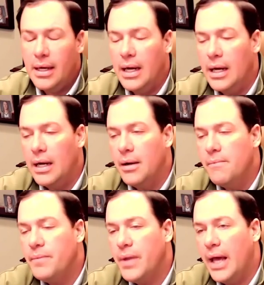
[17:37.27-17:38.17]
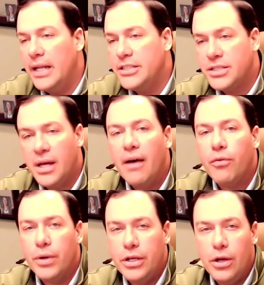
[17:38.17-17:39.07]
Um, and it's tough
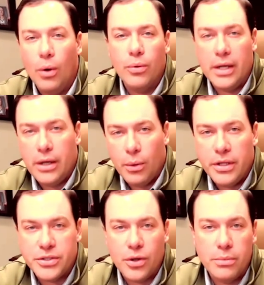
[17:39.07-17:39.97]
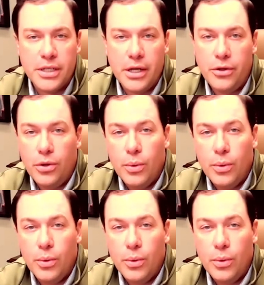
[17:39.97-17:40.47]
when you don't really know what the storm's going to do.